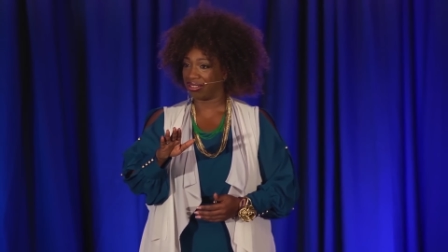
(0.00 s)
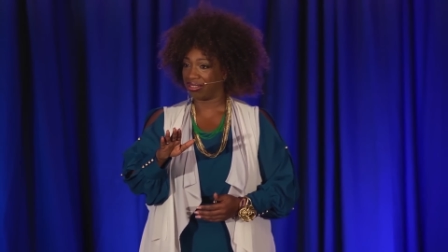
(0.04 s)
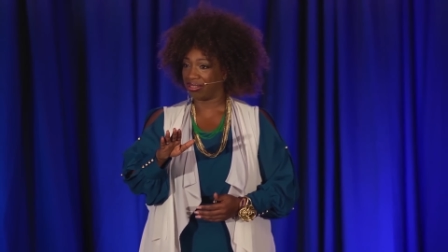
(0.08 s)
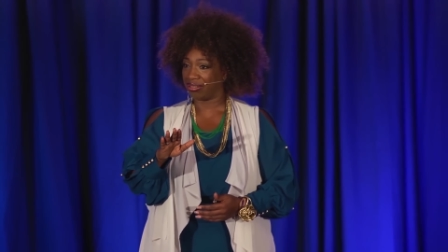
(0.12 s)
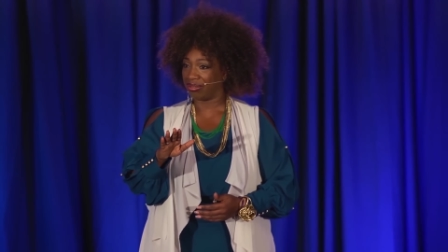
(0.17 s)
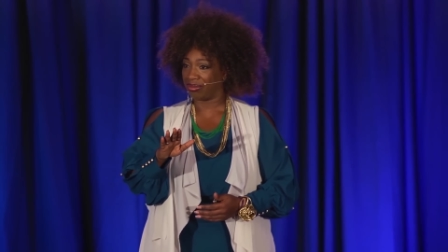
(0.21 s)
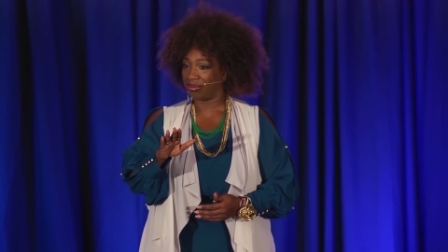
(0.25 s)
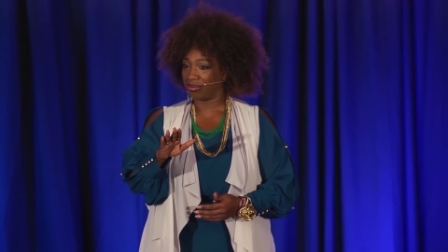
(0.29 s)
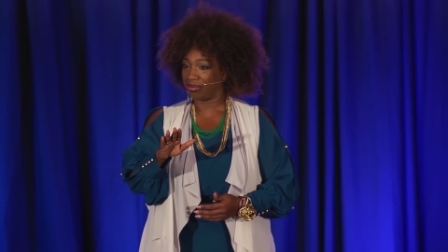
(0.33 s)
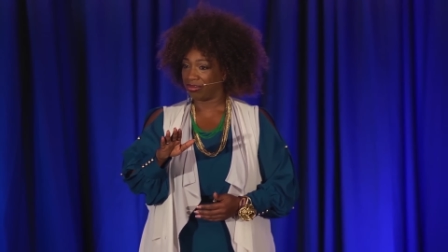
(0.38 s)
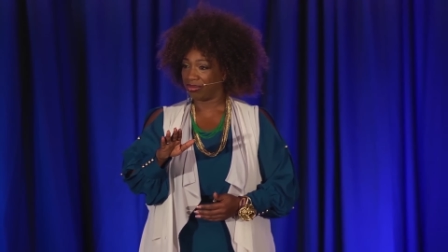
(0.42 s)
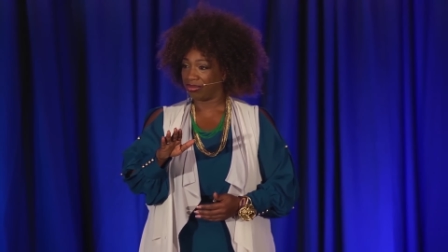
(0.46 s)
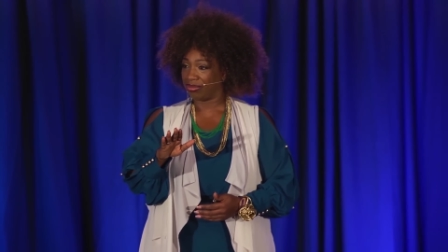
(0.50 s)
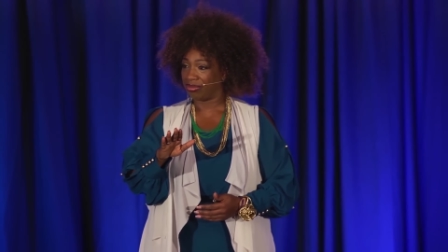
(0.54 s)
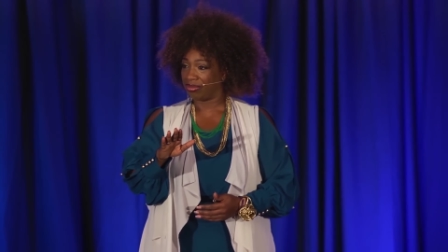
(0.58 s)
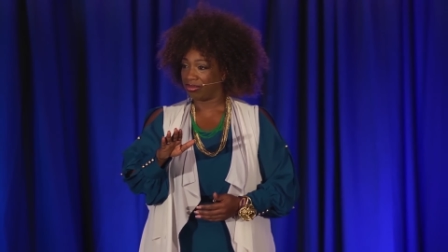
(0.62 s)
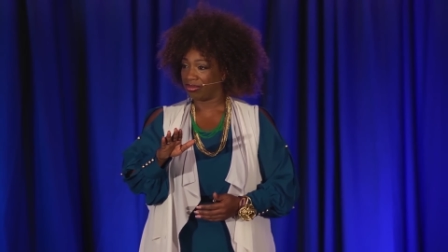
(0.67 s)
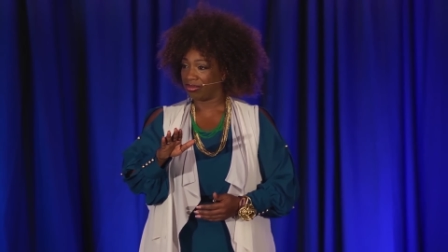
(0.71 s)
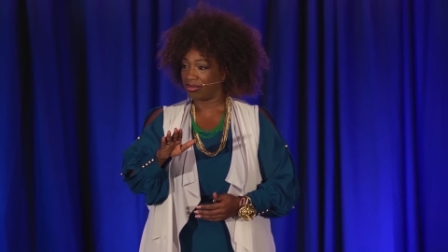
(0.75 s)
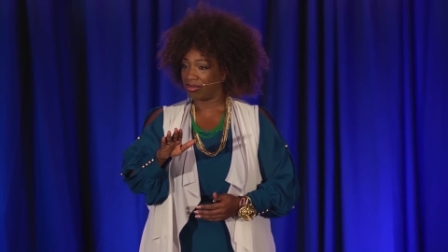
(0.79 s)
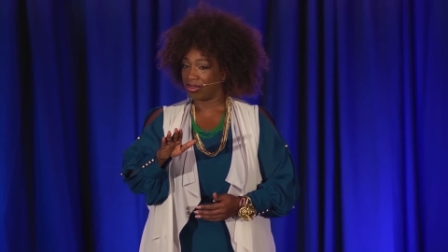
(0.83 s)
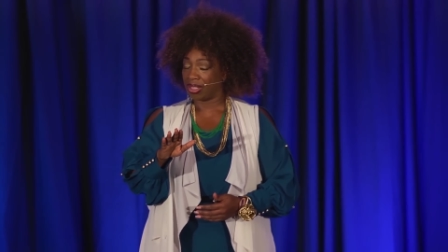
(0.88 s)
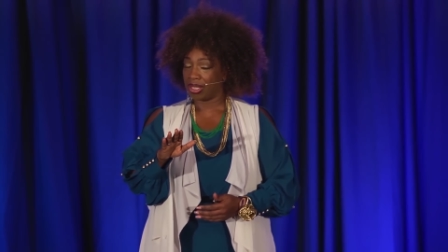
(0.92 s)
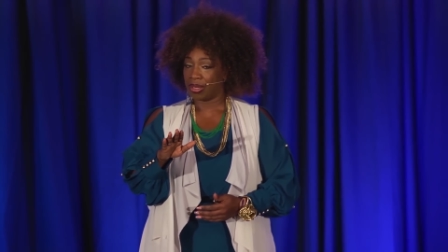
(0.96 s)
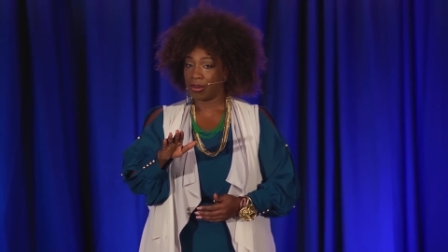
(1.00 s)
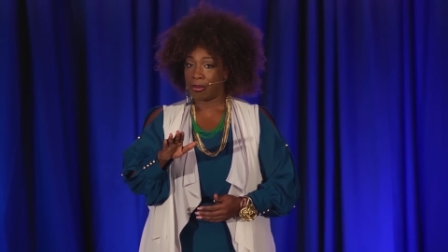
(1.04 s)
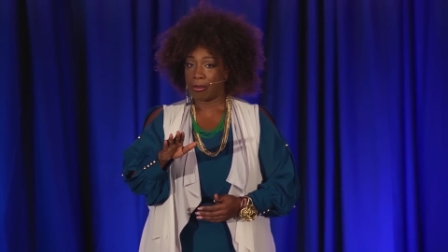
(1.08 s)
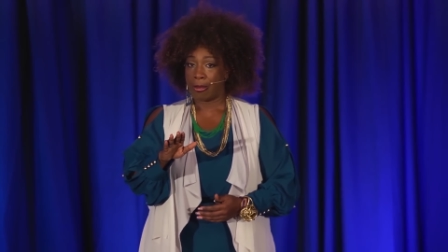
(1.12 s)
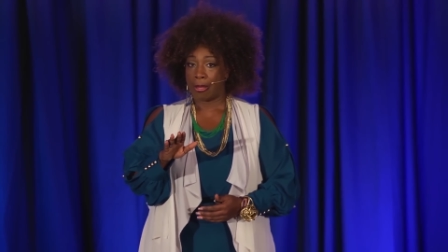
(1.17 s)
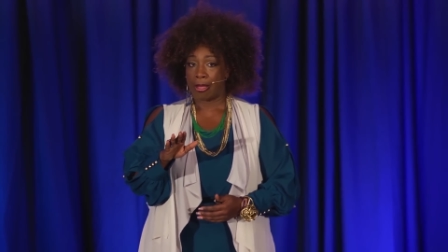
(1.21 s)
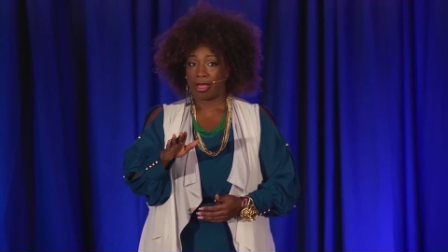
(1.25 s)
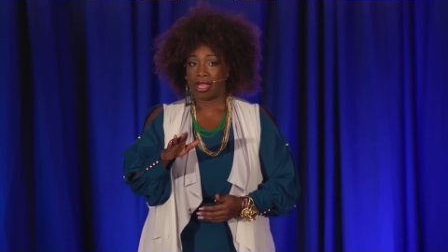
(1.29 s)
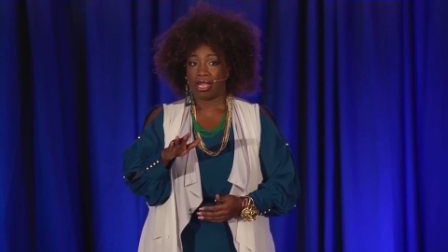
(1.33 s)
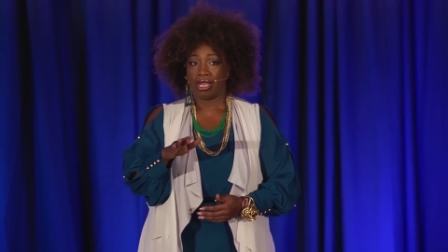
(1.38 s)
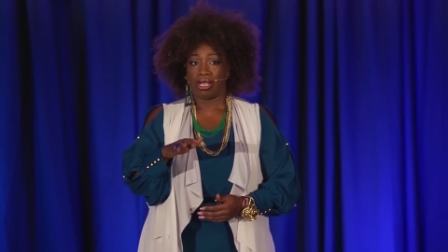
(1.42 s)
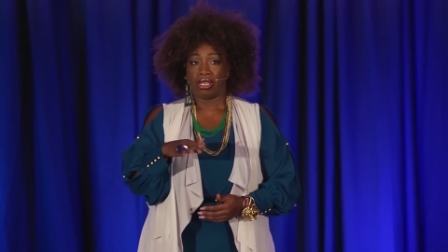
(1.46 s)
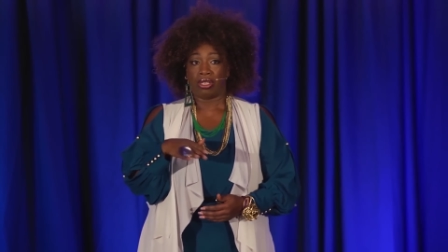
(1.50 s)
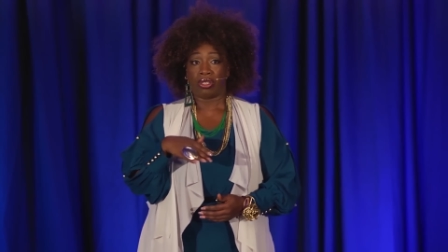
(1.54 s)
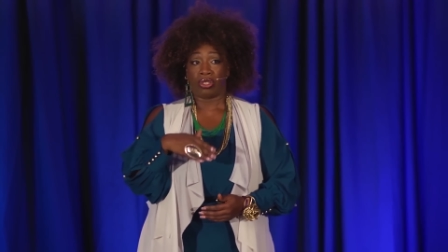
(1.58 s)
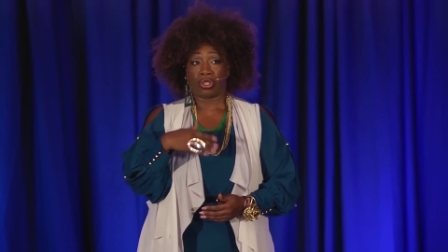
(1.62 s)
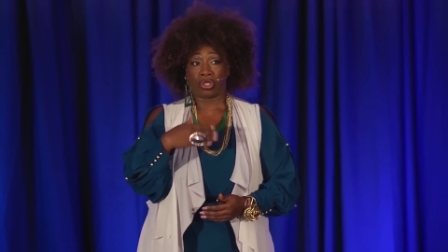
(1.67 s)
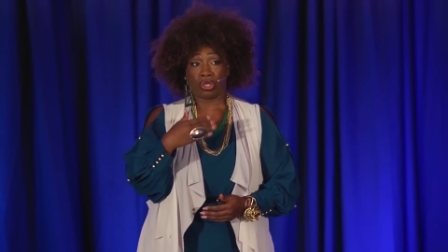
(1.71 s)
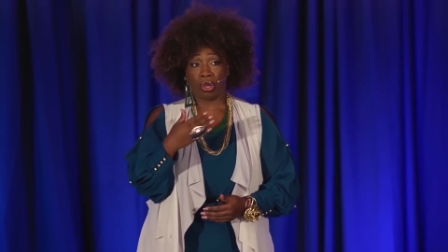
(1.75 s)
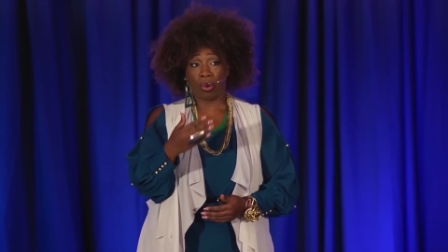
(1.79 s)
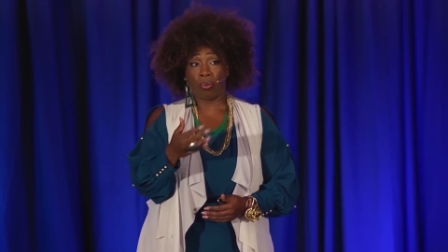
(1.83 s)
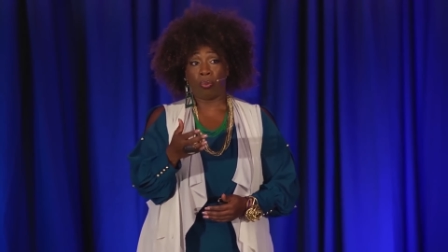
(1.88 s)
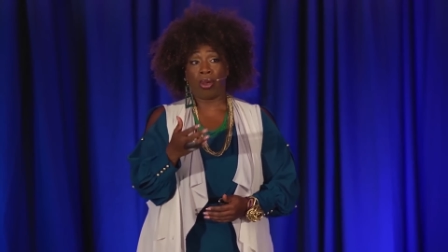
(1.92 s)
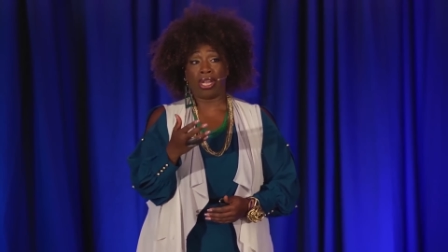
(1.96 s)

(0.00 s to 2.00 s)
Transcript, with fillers: Yes, yes. So